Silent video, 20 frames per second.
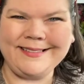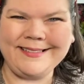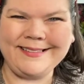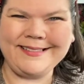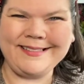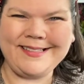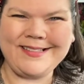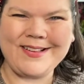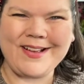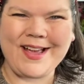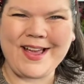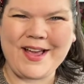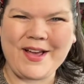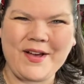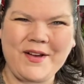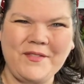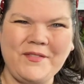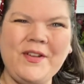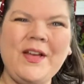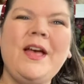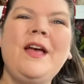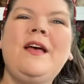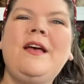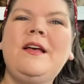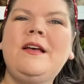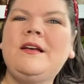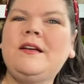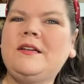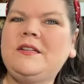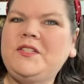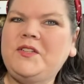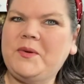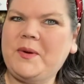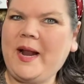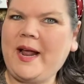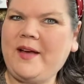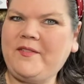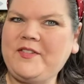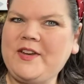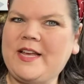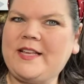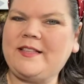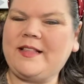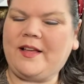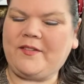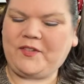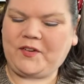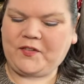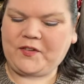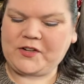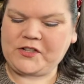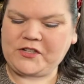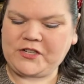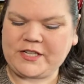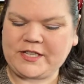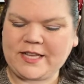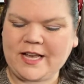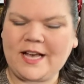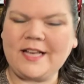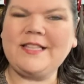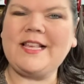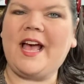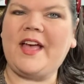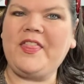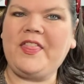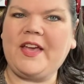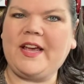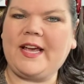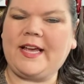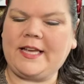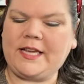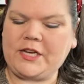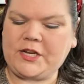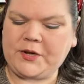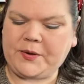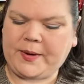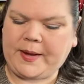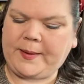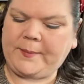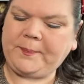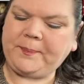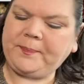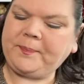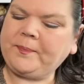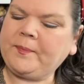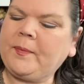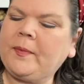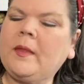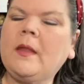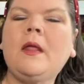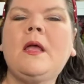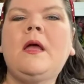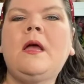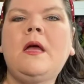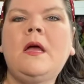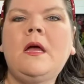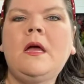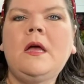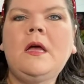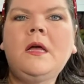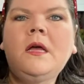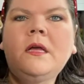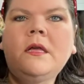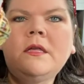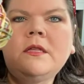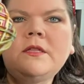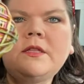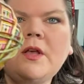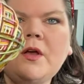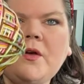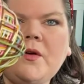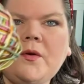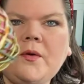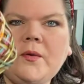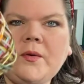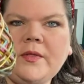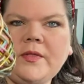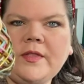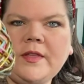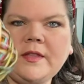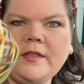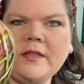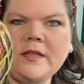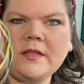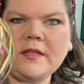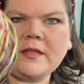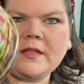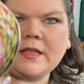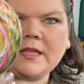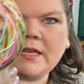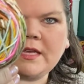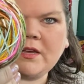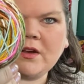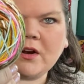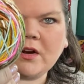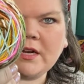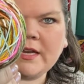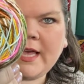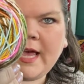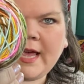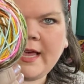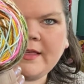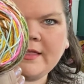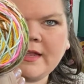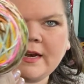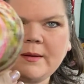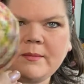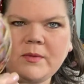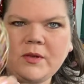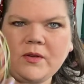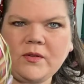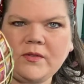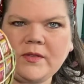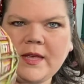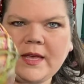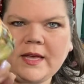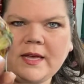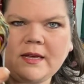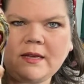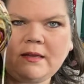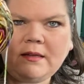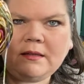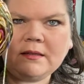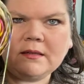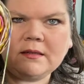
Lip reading: So I have 2.5 days left to finish these socks. I think I can do it. So this is the yarn cake that I'm using